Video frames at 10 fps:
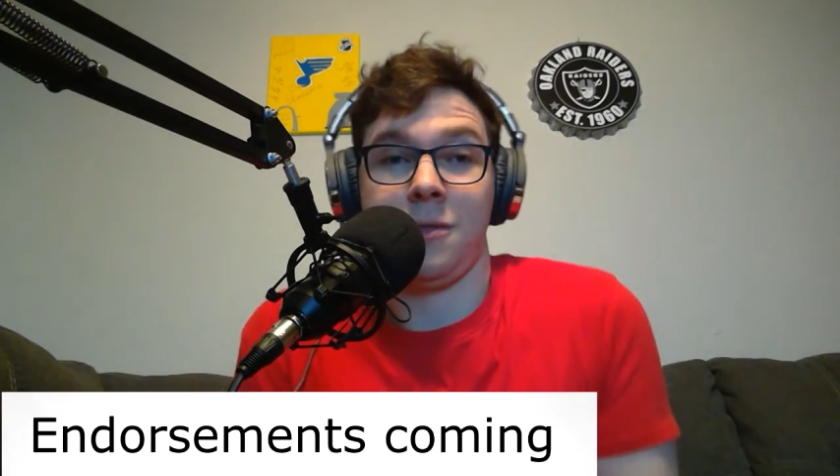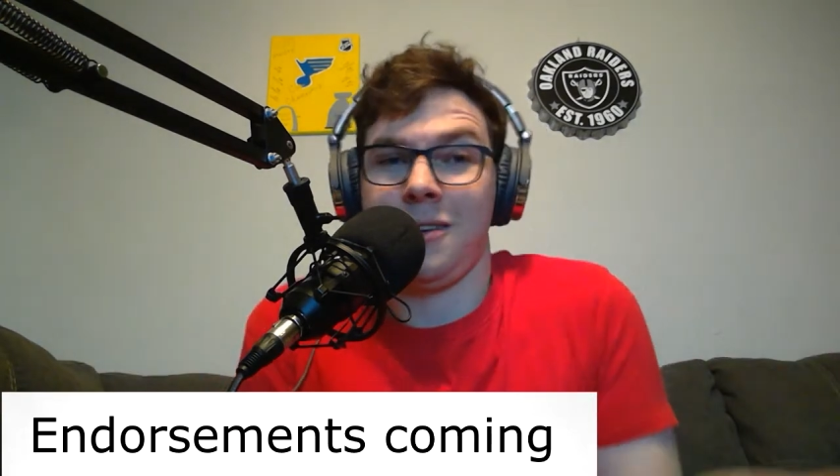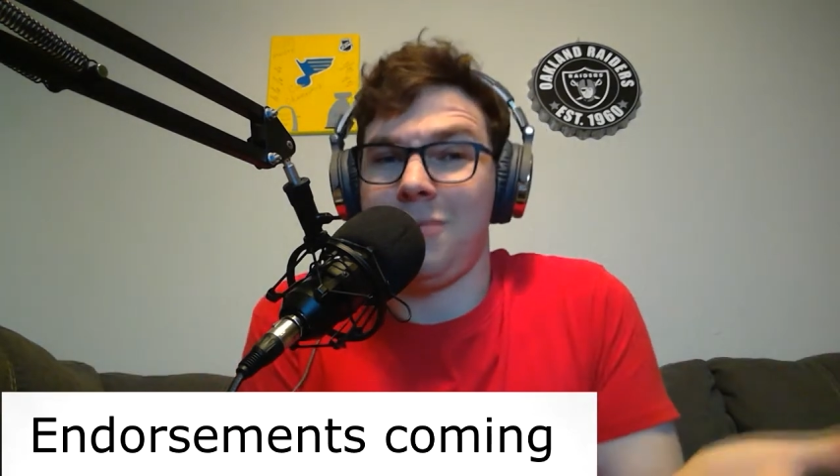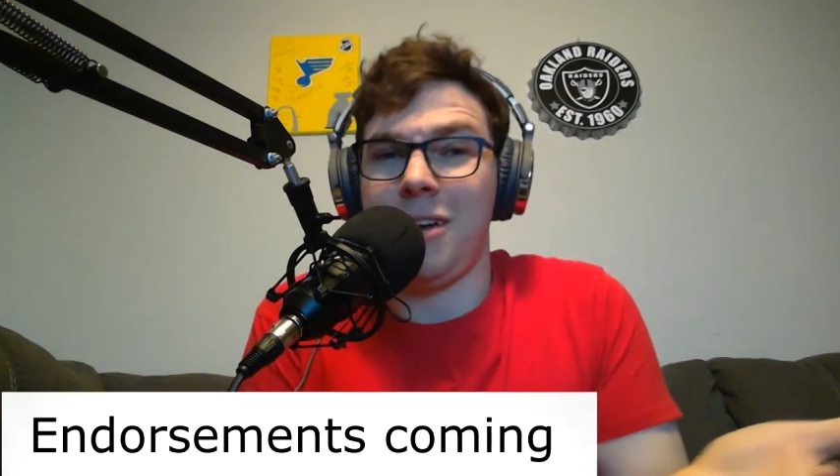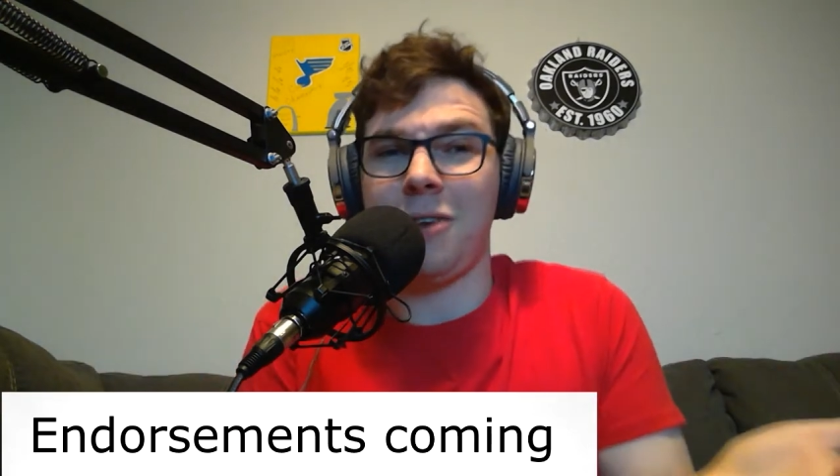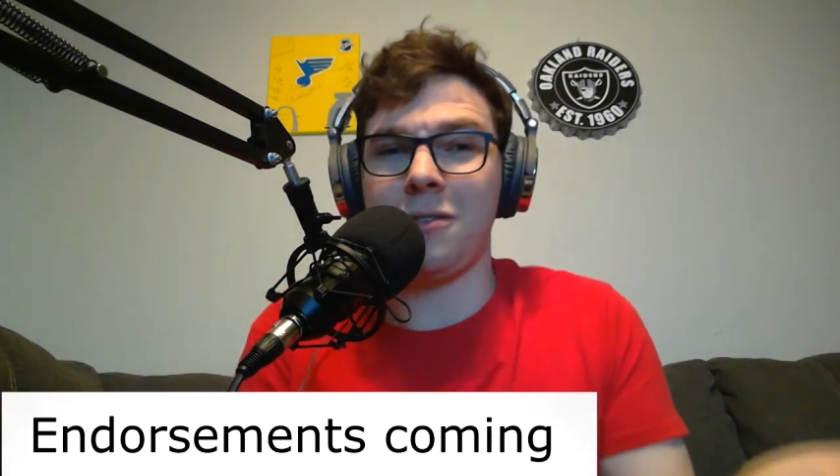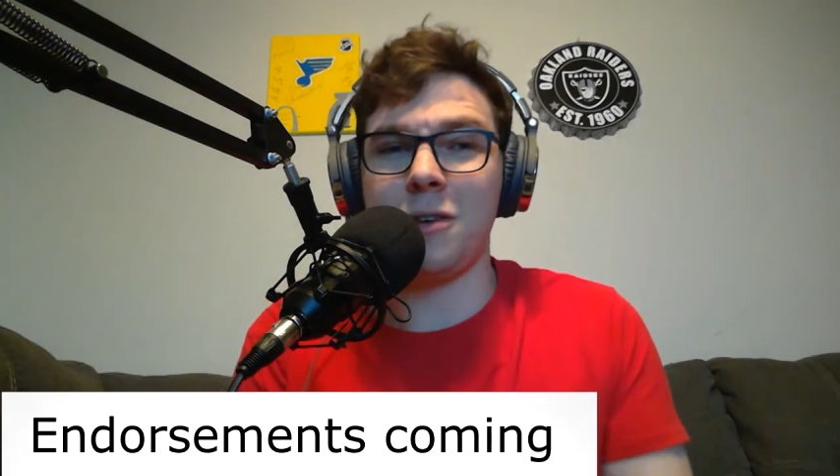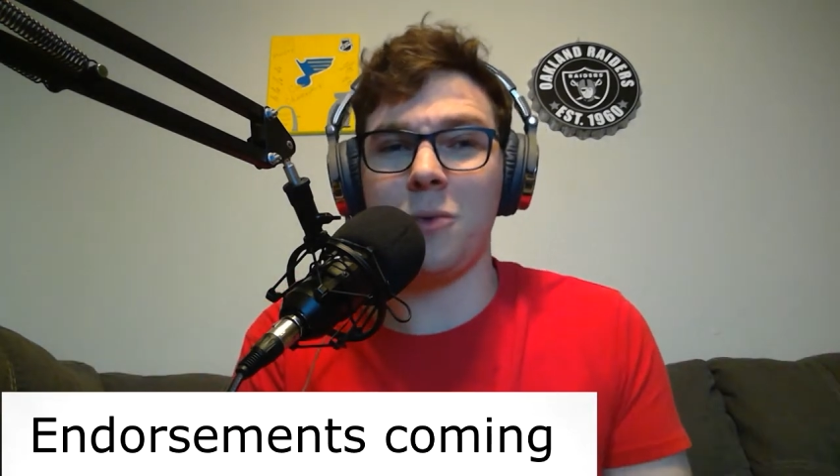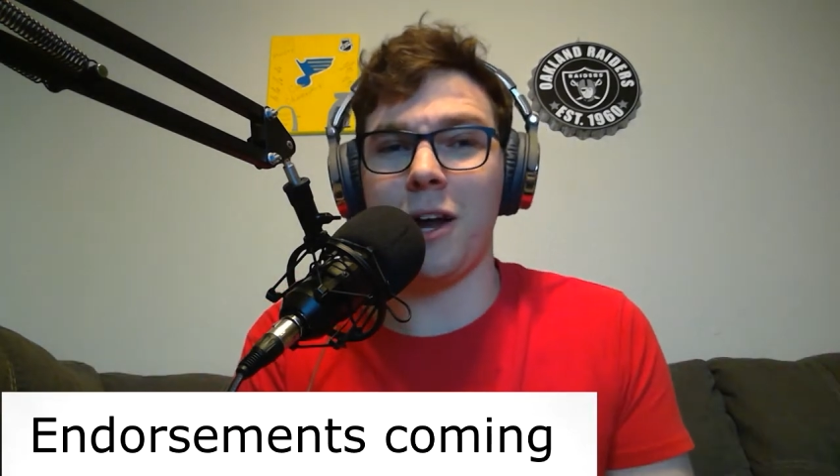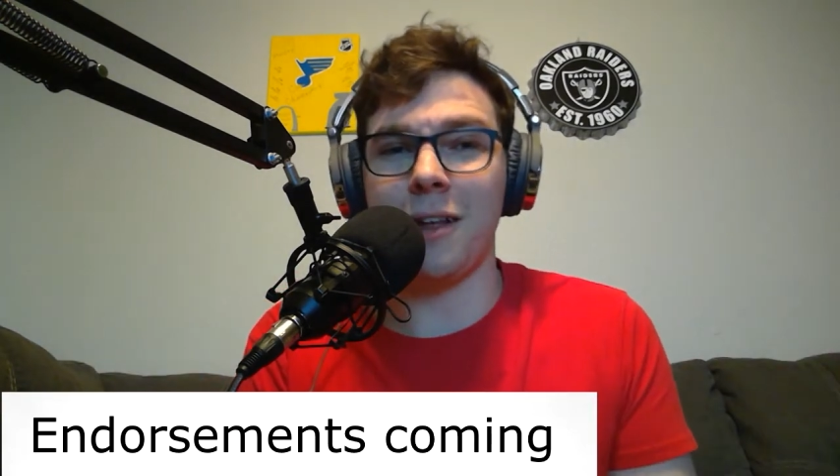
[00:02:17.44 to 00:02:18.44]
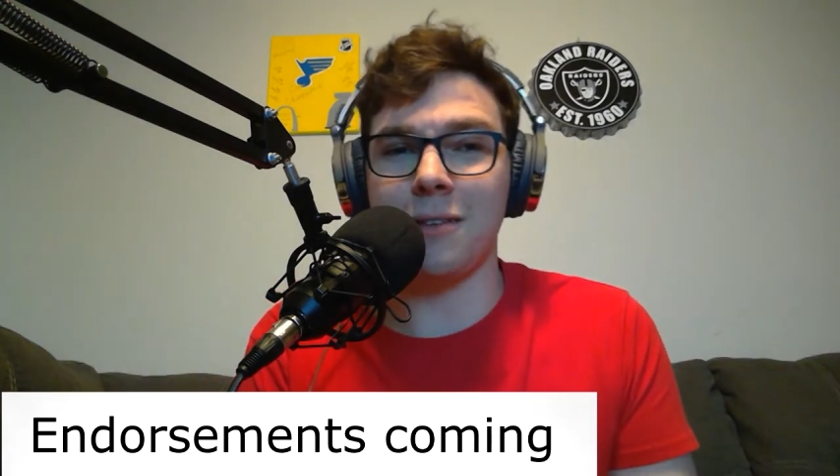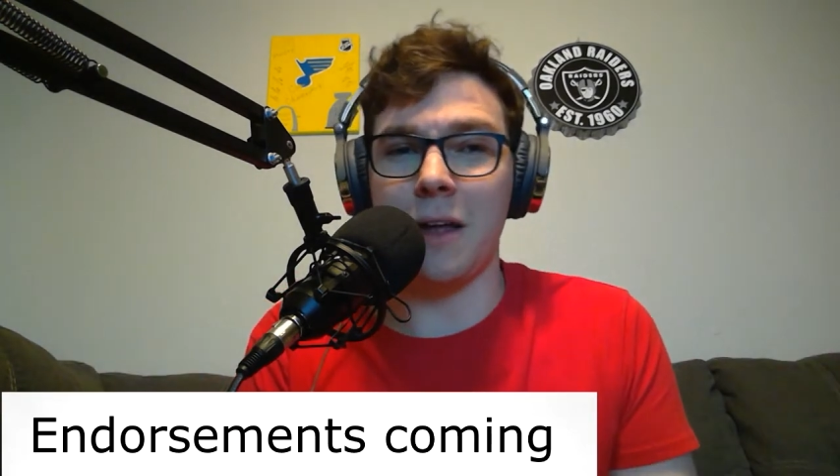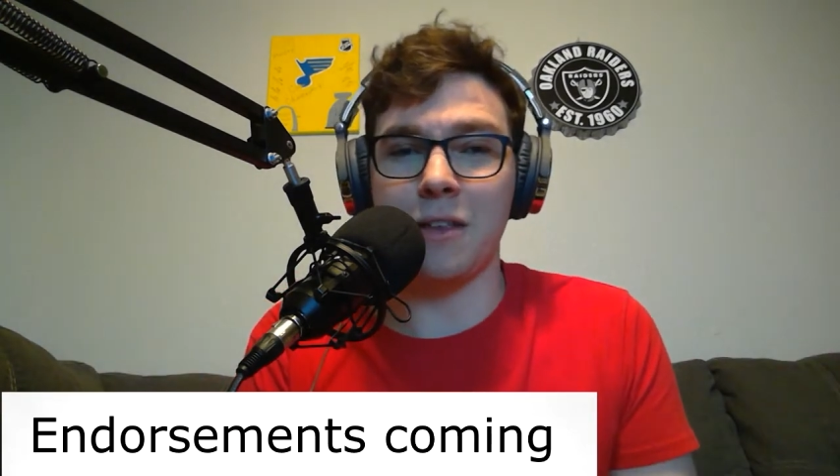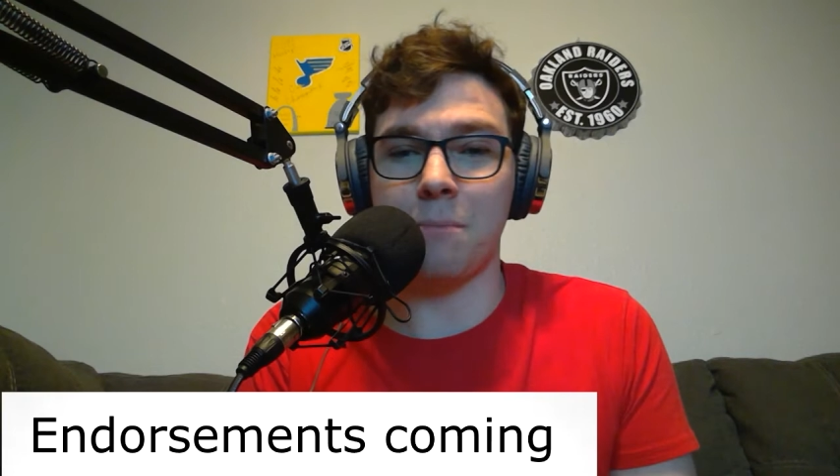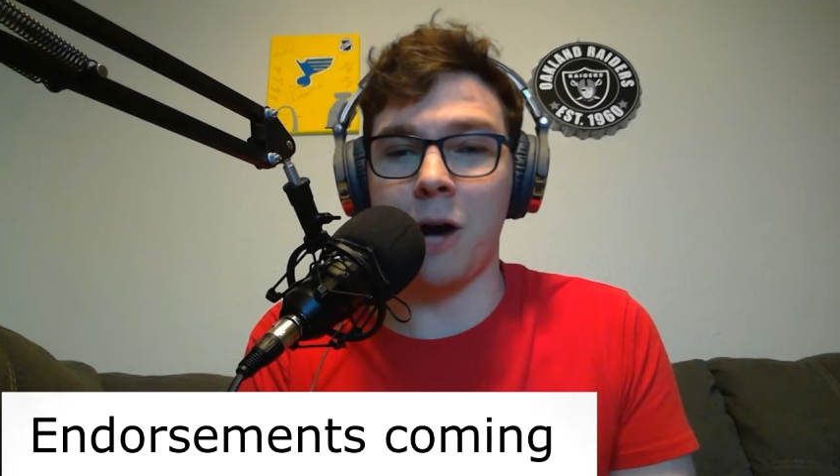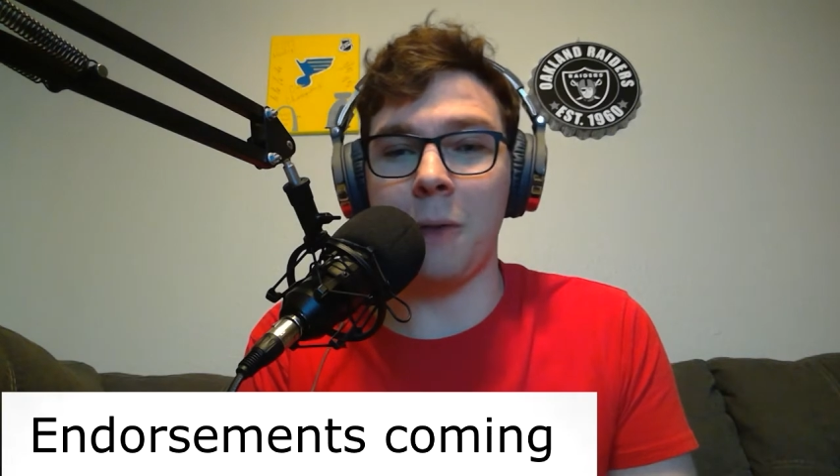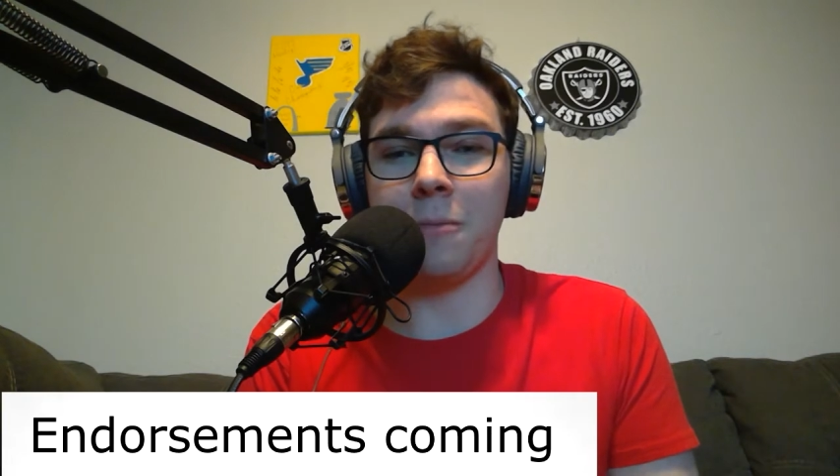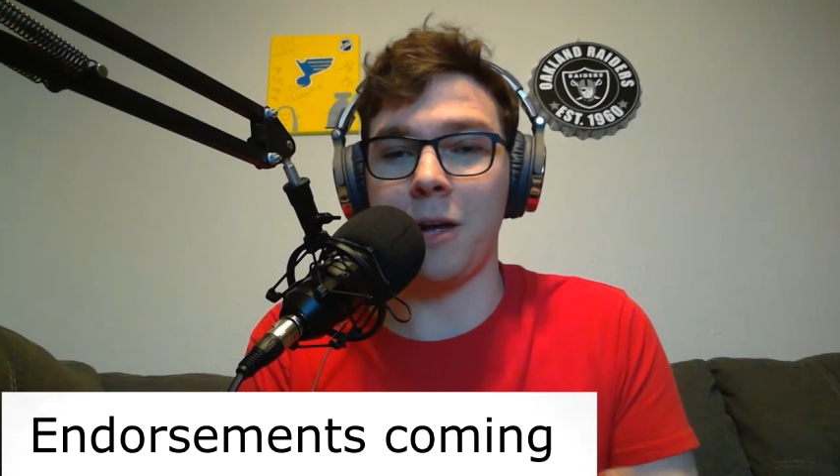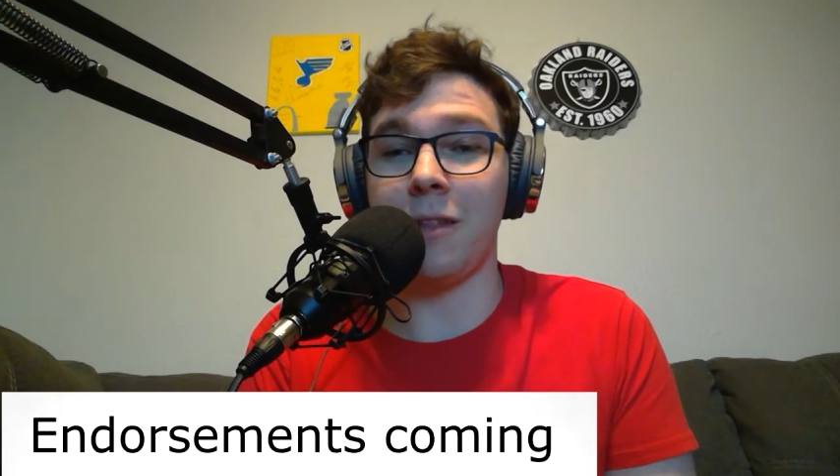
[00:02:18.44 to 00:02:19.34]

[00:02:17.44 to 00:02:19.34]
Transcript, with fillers: I mean I don't see why that's that's a problem.